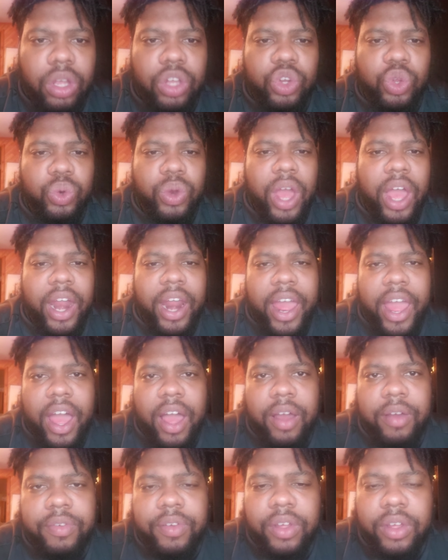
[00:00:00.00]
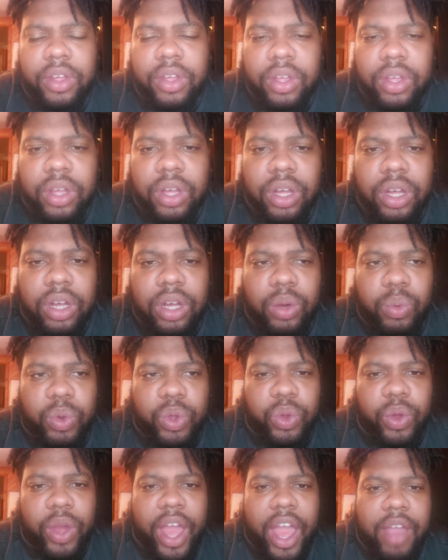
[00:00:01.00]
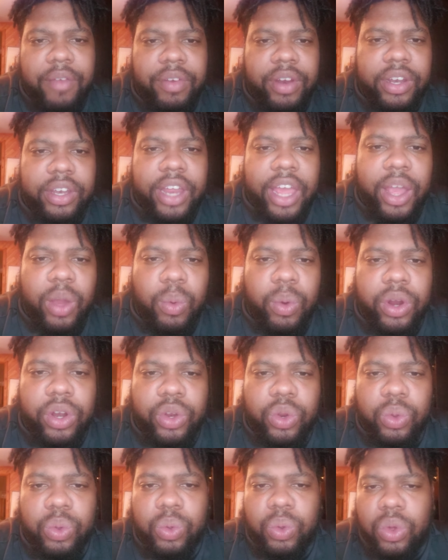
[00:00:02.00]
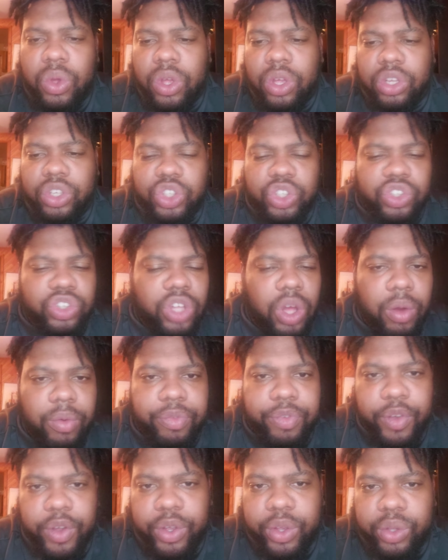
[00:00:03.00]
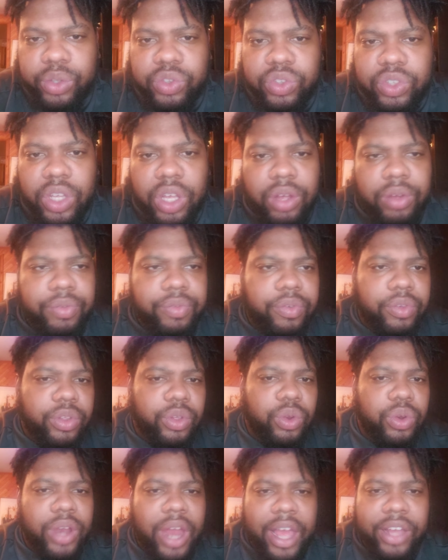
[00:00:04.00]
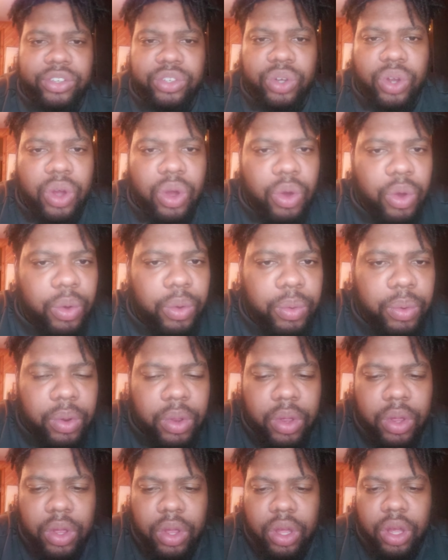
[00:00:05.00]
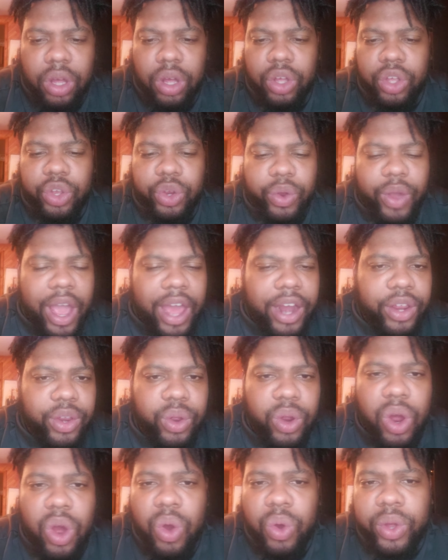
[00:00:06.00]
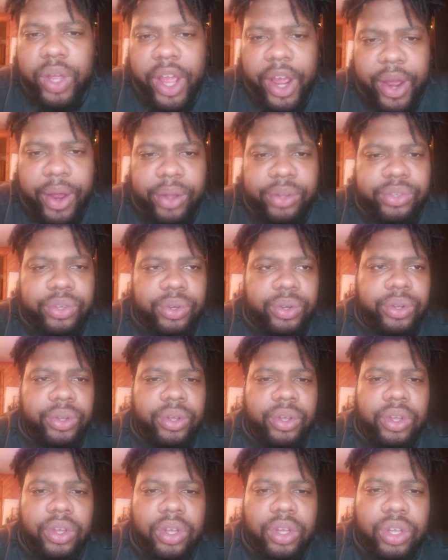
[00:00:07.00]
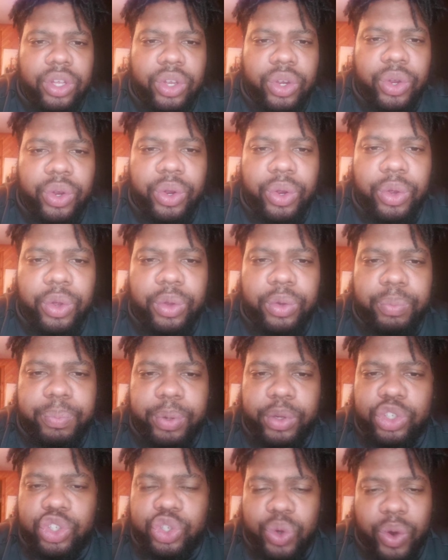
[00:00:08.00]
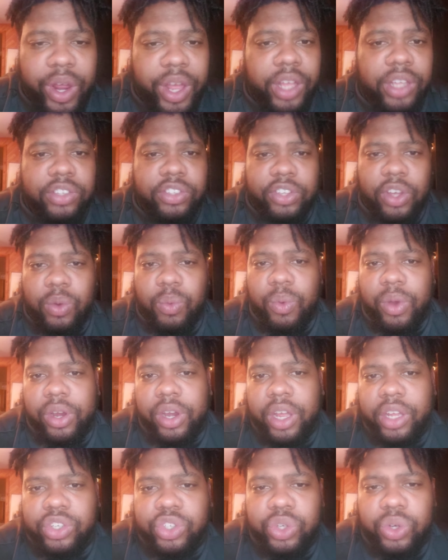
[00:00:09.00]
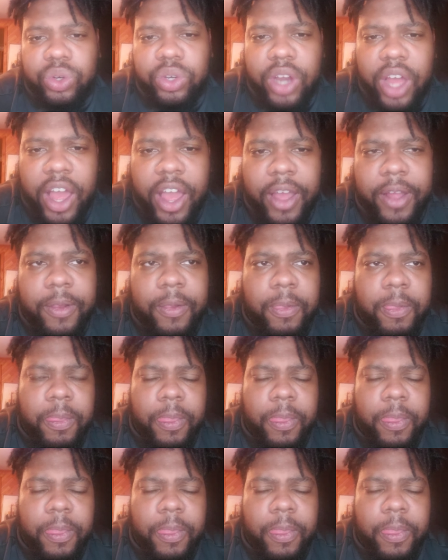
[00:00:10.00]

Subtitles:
Do not have when you're having a day where you just don't feel yourself. You're not your own. You're out of your own character. You're portraying someone that you're not.